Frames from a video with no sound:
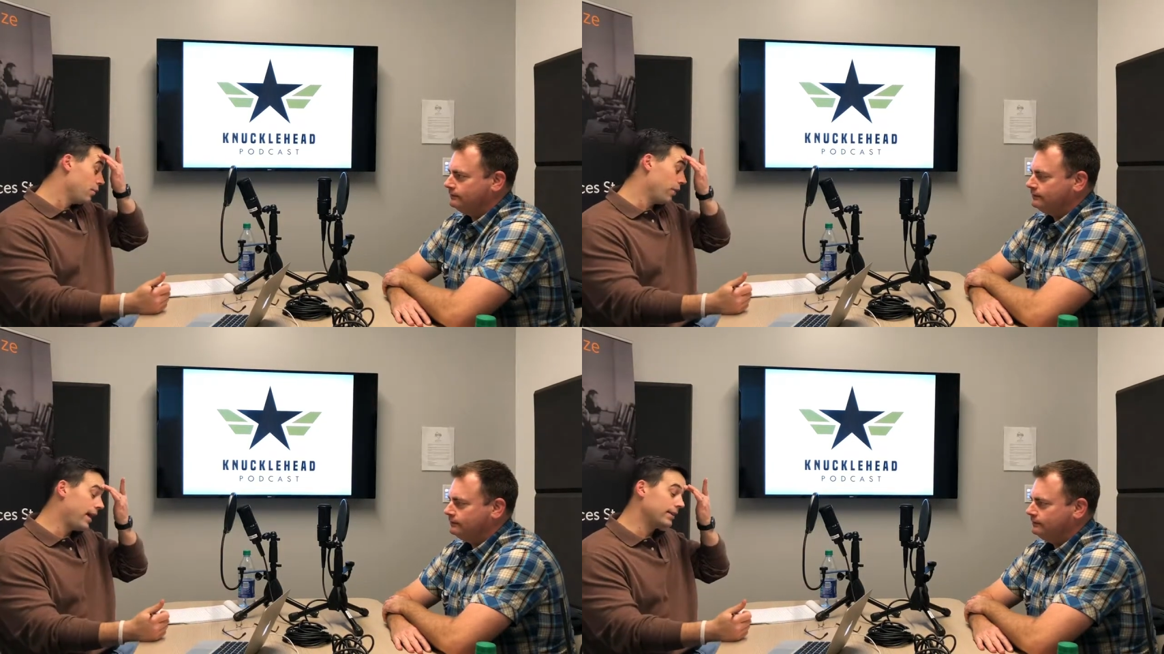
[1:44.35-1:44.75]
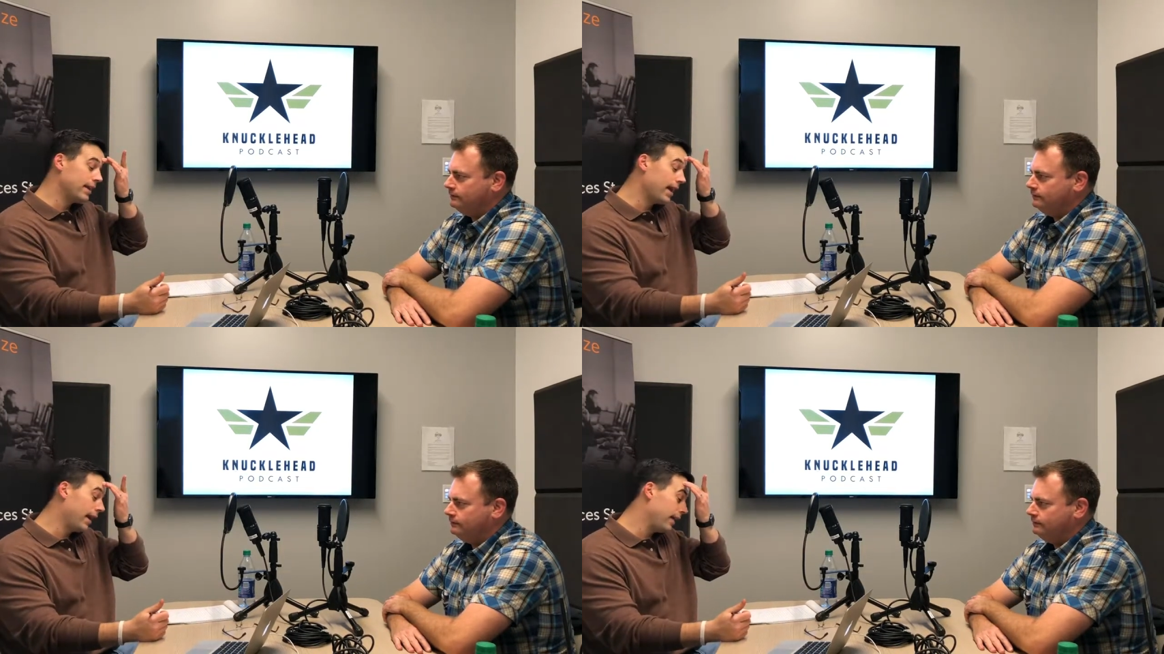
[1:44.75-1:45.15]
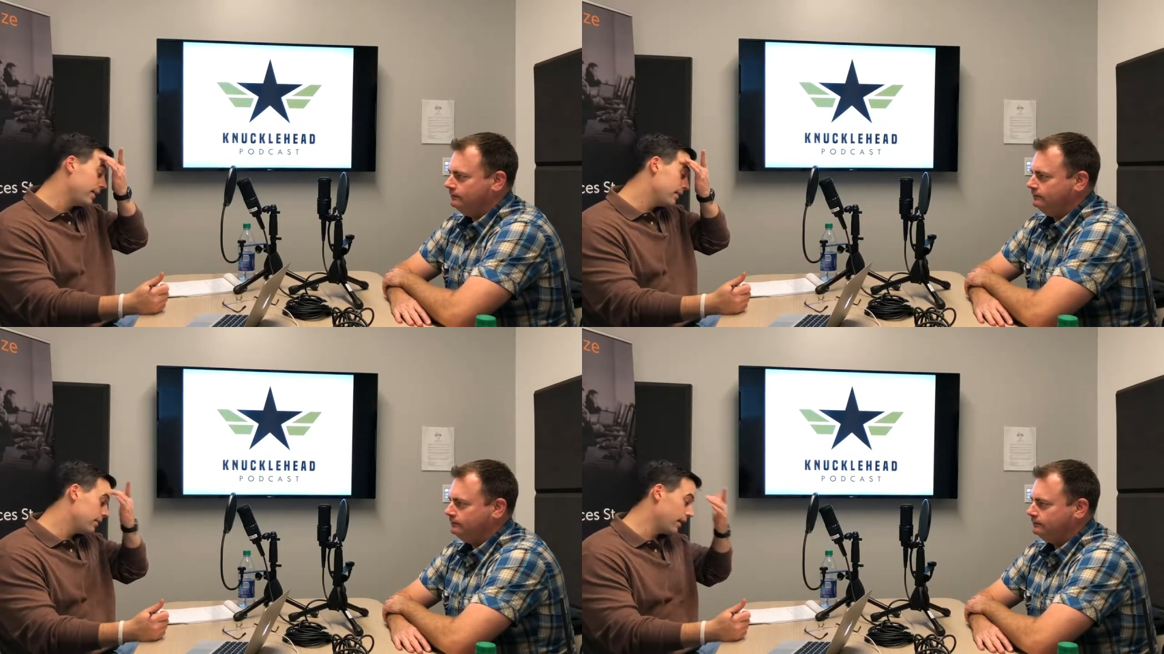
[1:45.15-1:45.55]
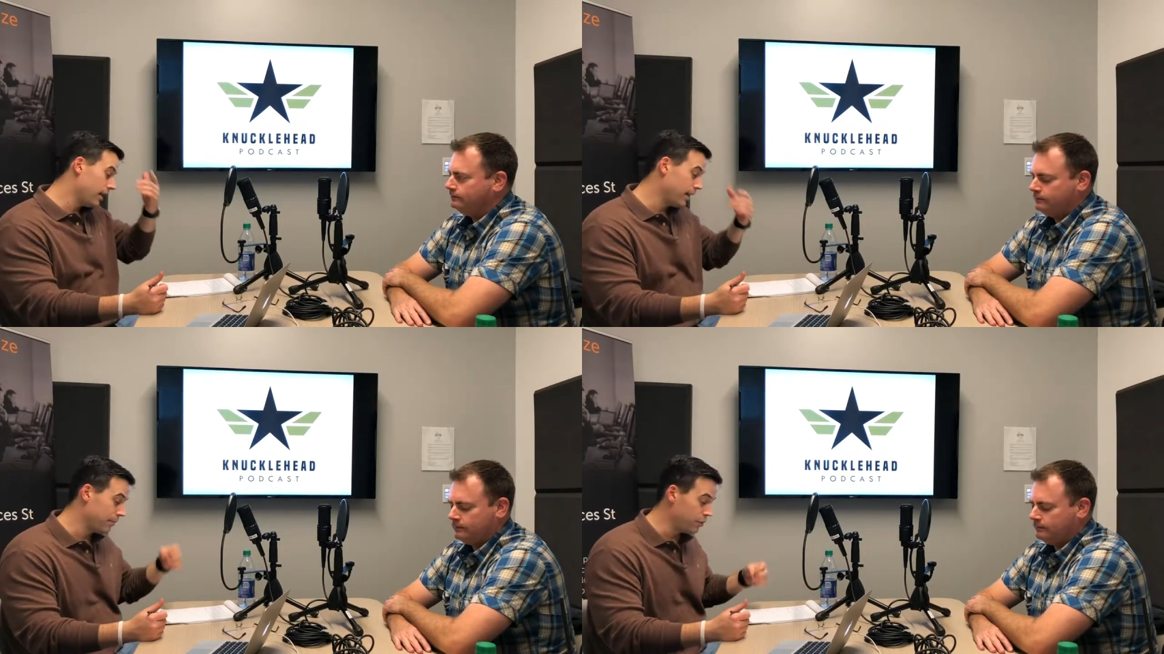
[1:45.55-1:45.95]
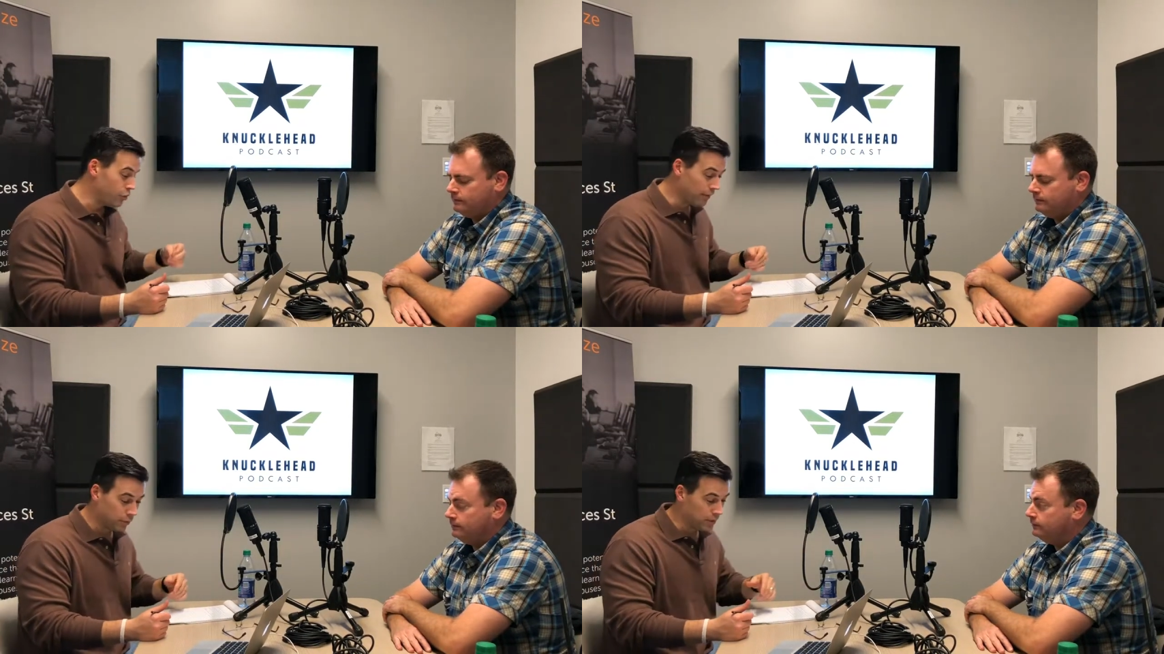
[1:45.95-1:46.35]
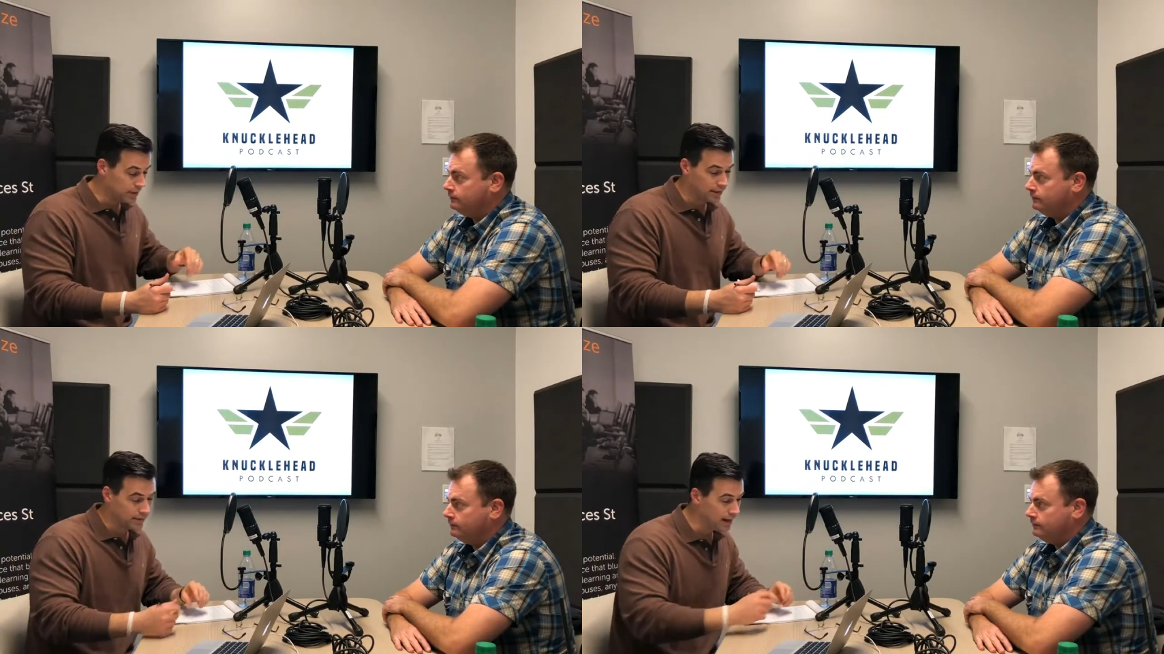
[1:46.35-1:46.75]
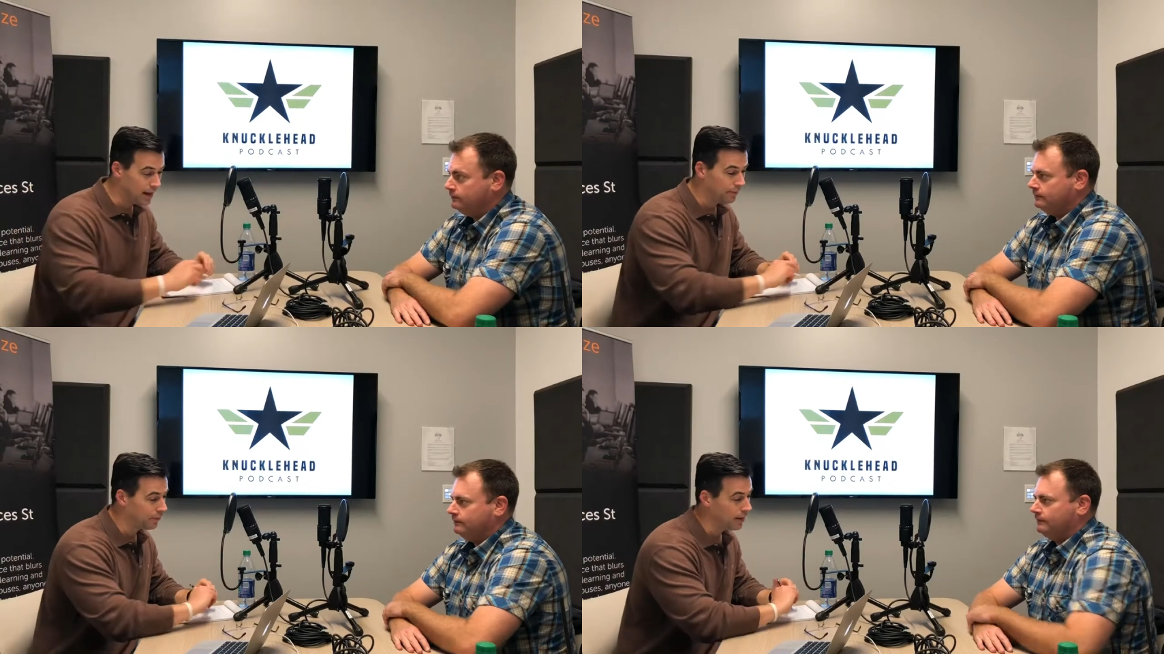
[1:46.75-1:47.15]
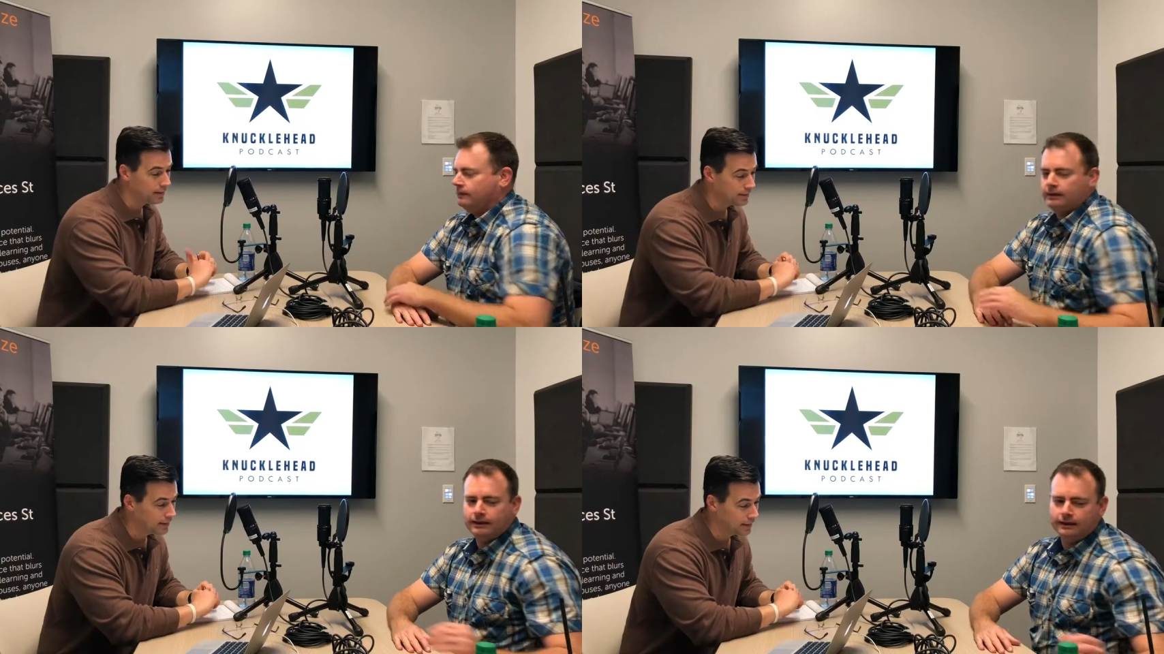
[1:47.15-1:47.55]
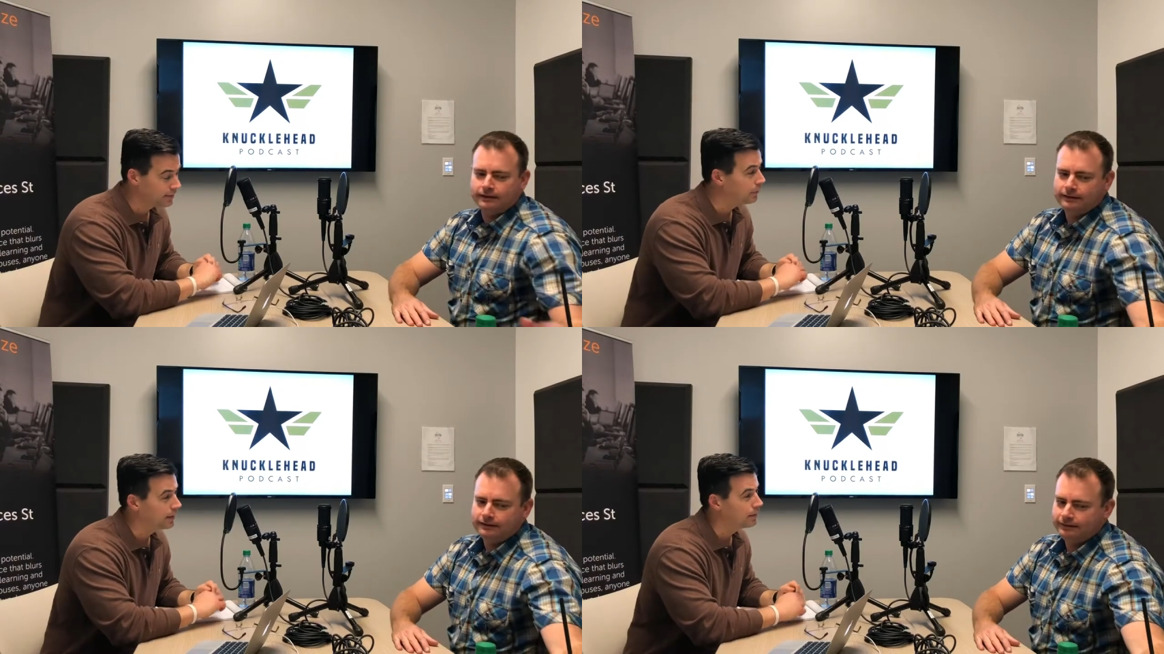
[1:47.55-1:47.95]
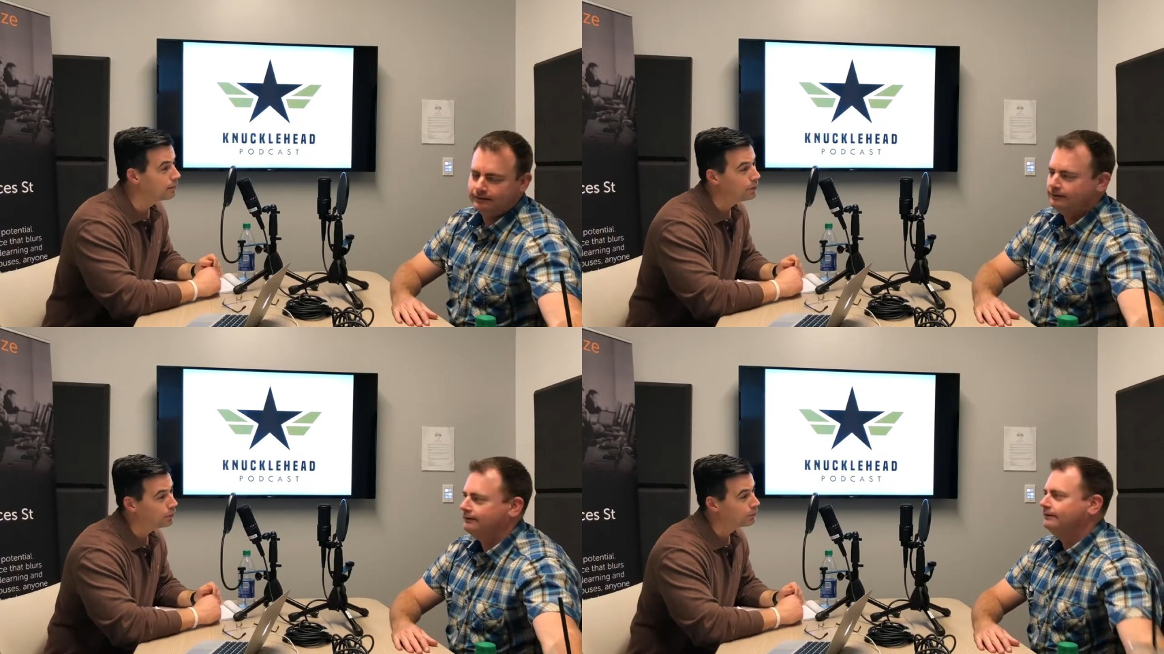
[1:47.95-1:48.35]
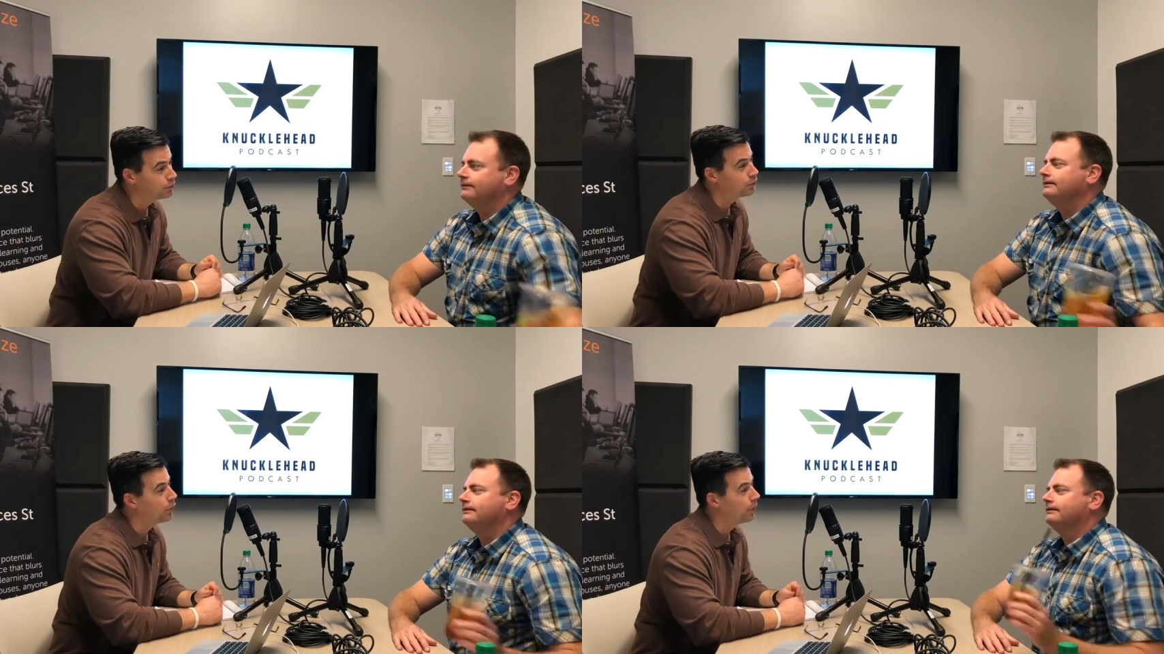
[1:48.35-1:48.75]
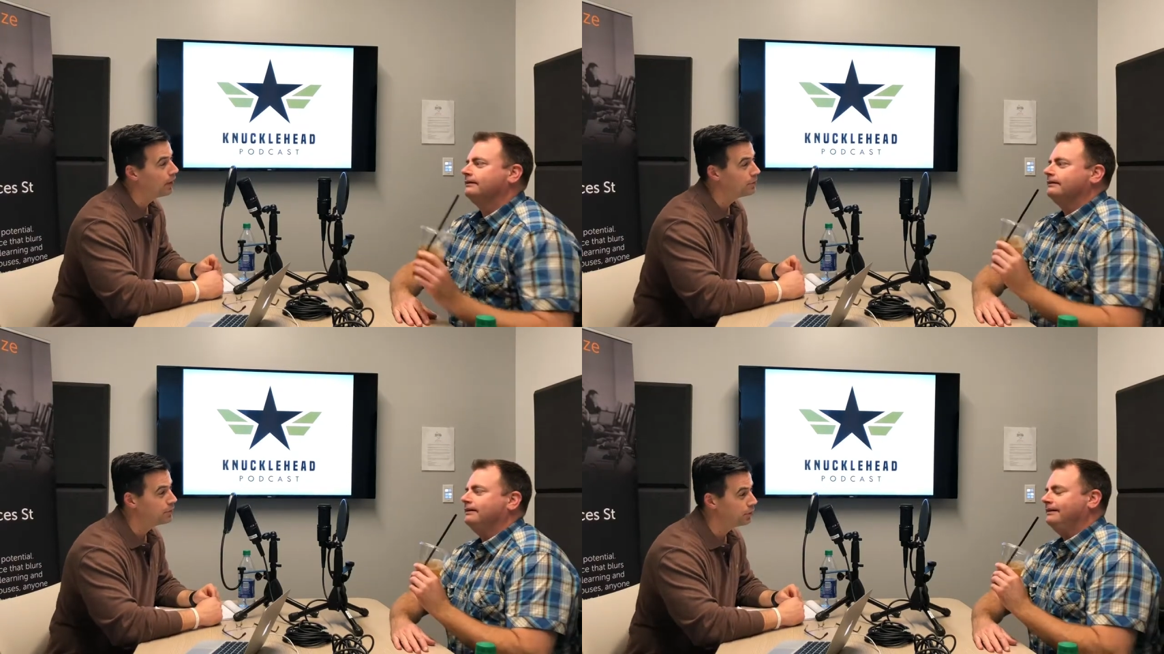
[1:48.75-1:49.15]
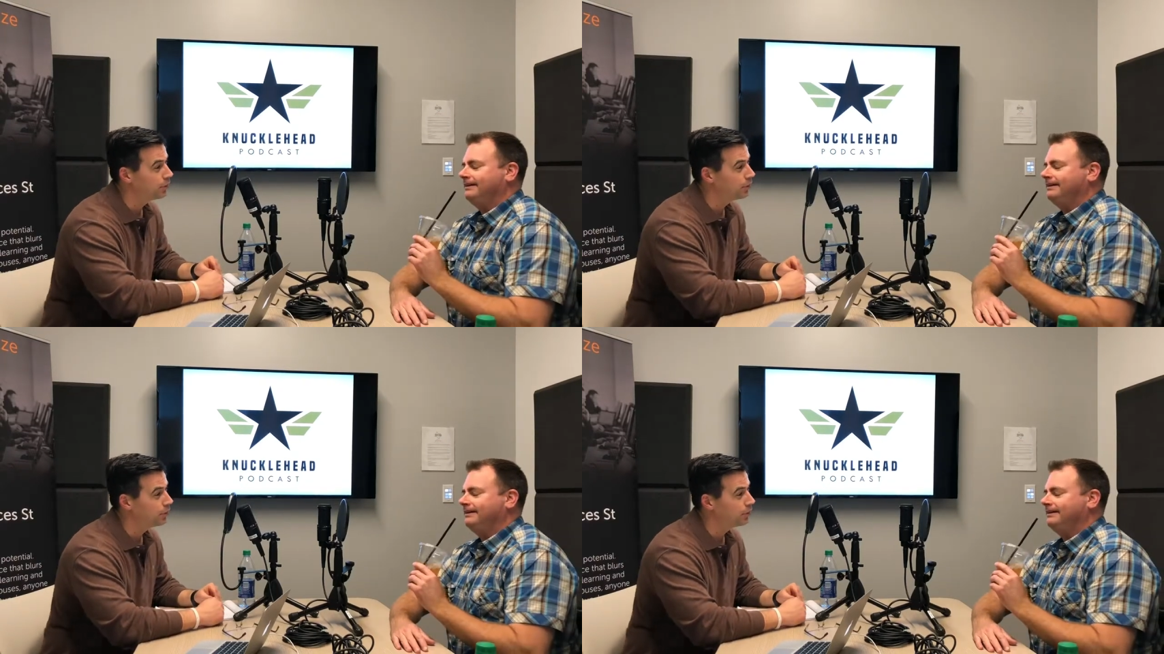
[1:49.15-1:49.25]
Speaker 1: Well, that day, um, whoever was at the top forgot to tell somebody in the middle to show up. So,